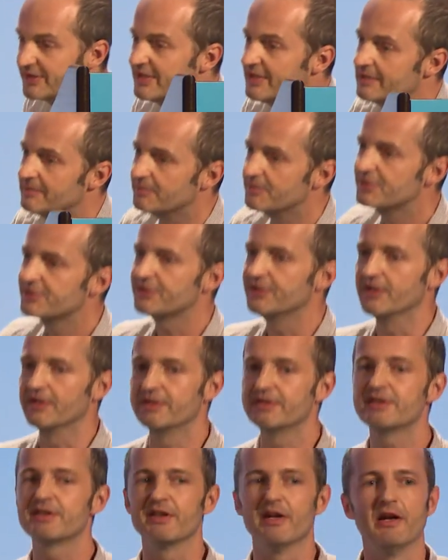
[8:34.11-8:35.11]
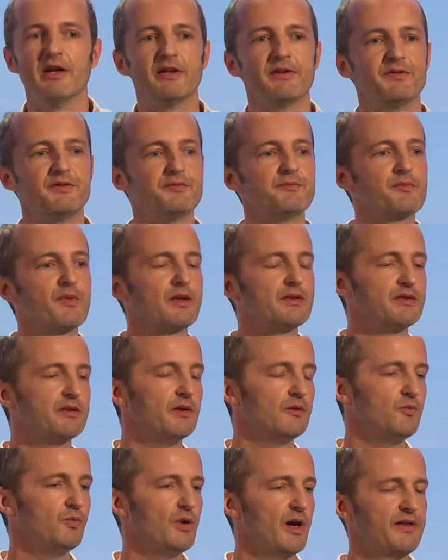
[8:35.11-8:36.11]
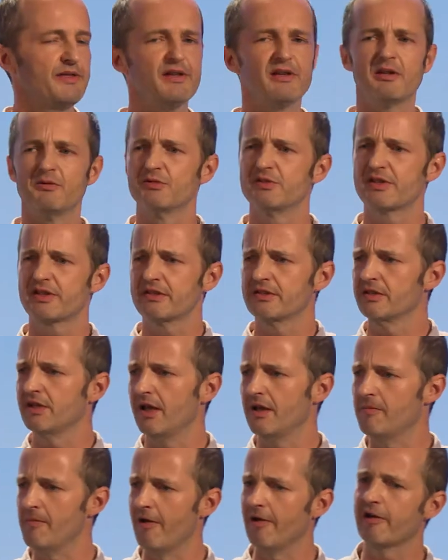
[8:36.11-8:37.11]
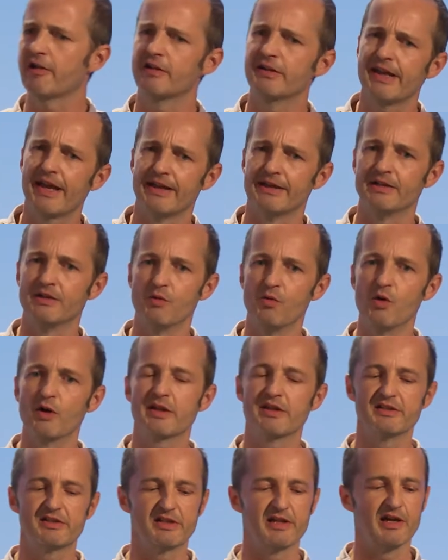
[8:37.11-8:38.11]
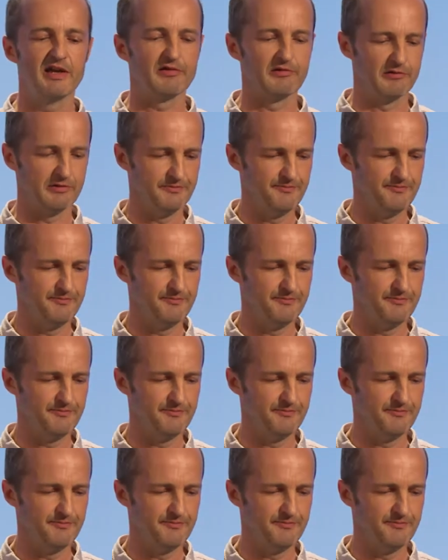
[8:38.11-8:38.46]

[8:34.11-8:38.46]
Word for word: teams that, uh, that I think it was America and Canada working together.